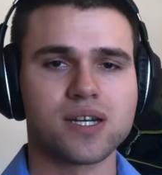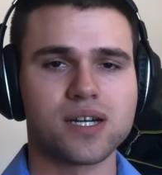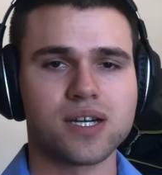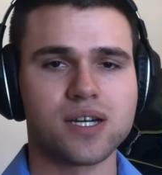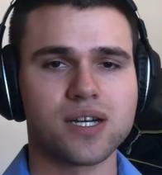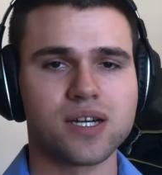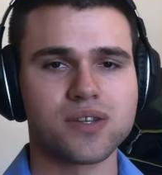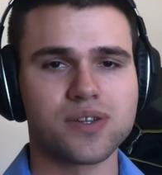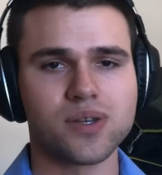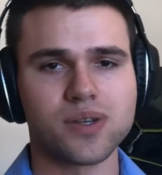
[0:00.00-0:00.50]

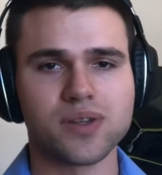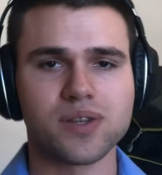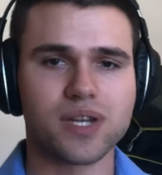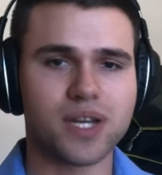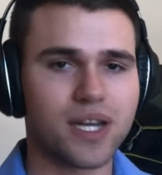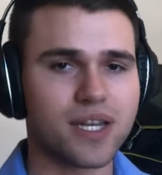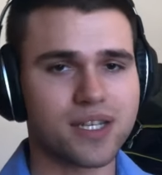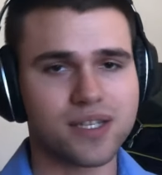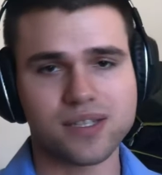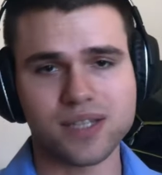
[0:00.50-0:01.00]
The only
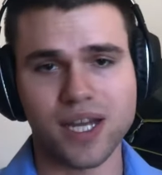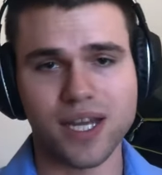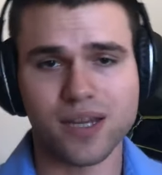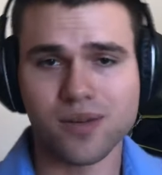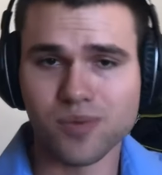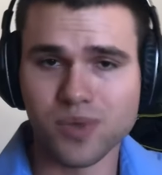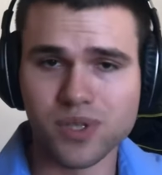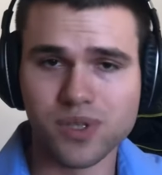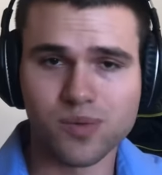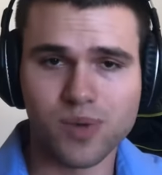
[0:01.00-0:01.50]
thing I
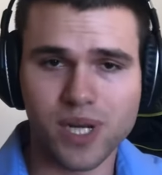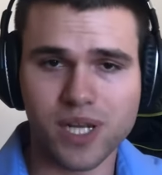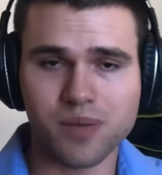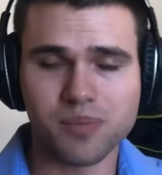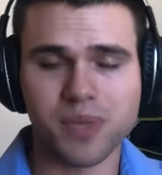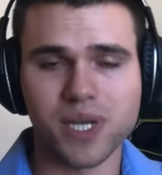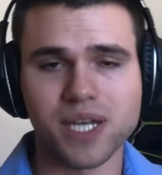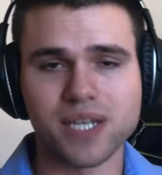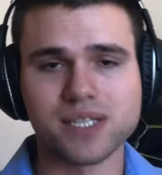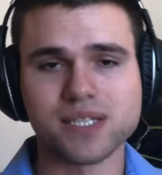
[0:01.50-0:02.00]
can really
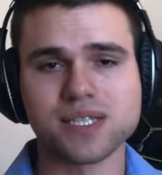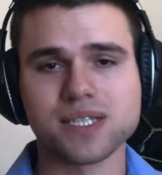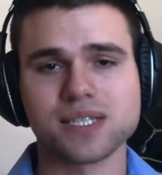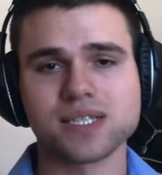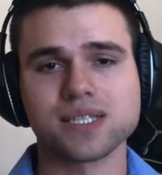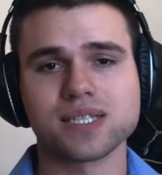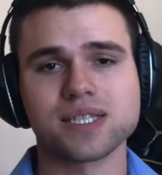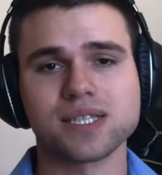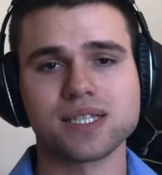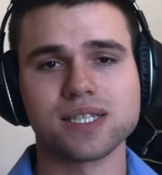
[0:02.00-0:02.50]
recommend
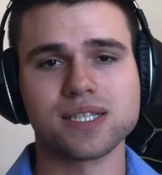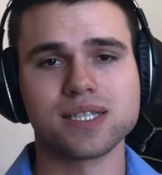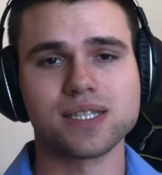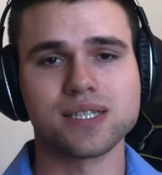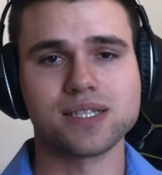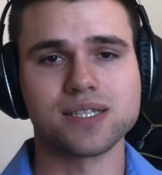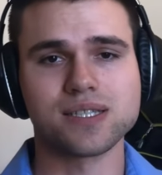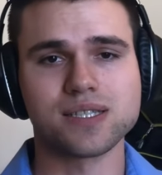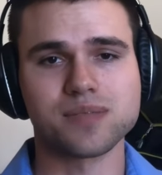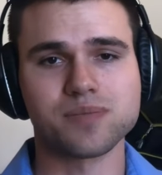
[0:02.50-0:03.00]

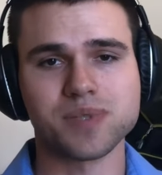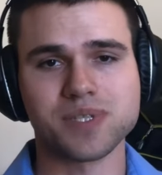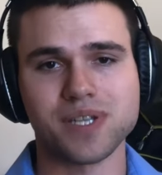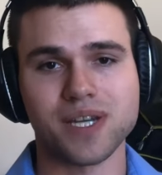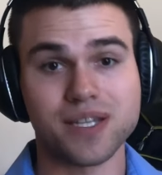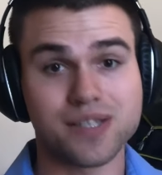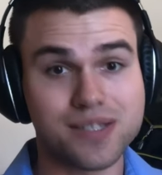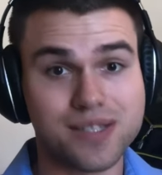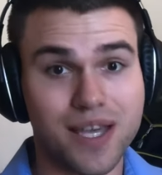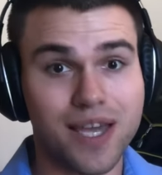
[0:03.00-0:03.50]
is,
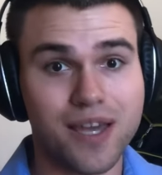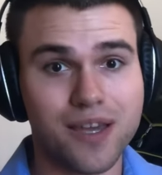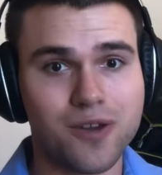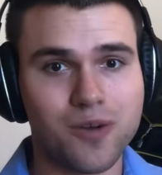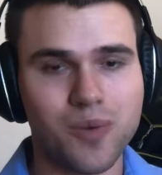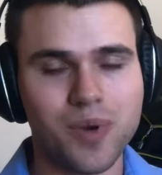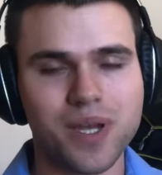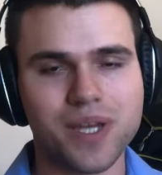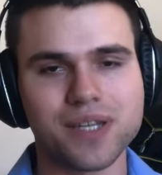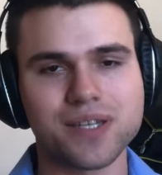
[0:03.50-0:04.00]
besides staying
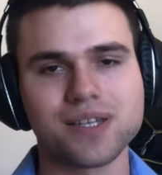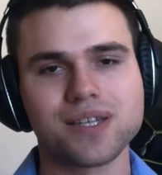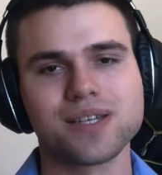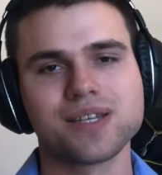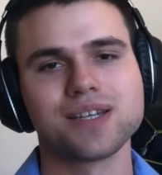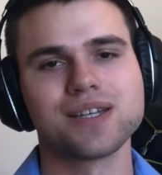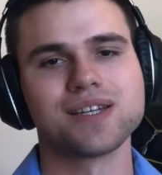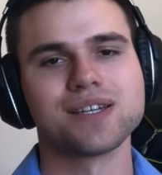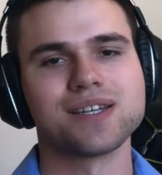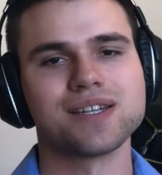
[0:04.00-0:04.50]
awake,
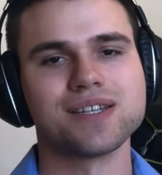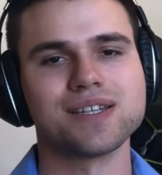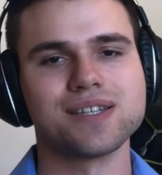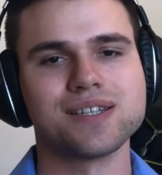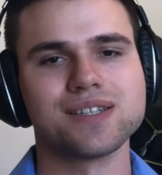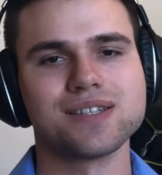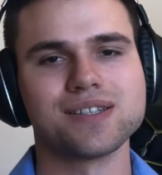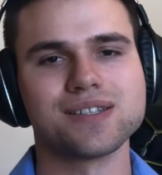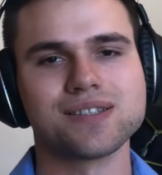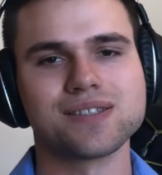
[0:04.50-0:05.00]

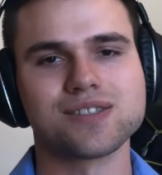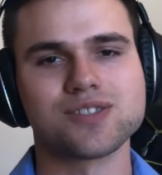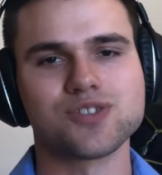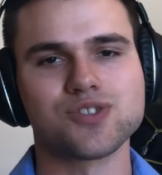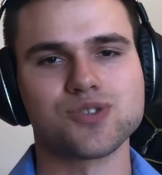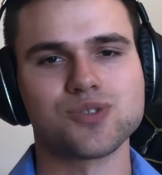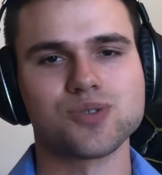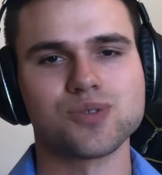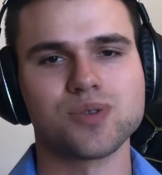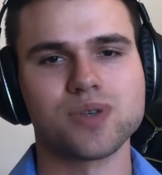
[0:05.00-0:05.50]
is
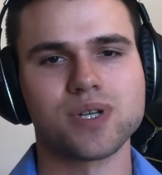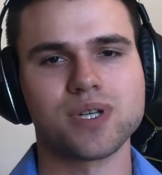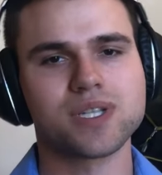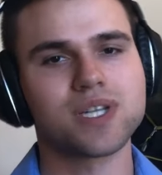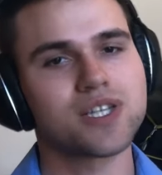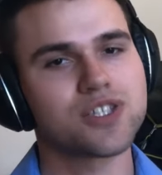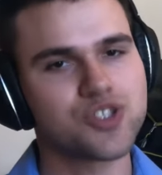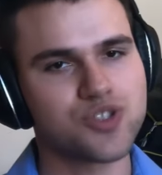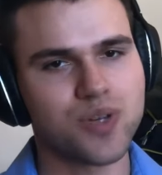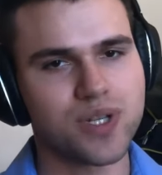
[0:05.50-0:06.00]
to
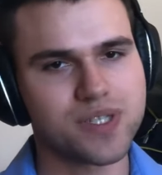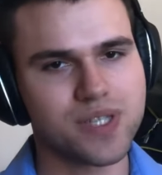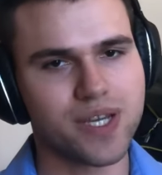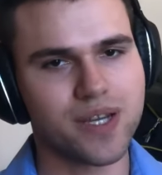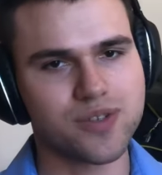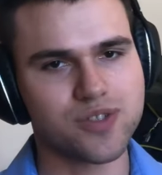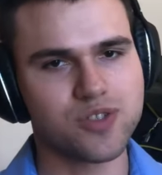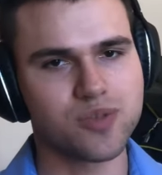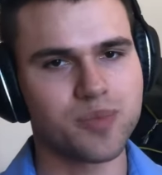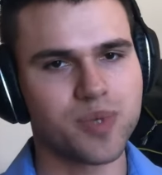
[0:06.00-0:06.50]
not stress
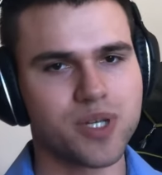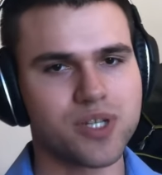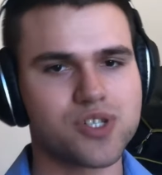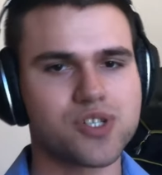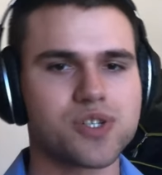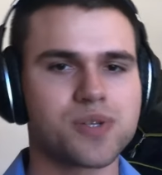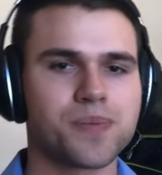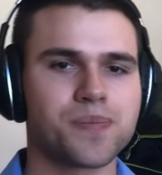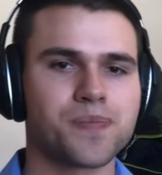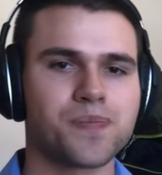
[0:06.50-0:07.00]
out too
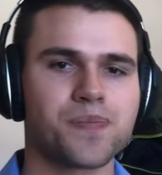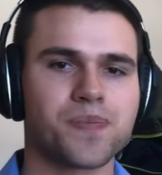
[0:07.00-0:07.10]
much.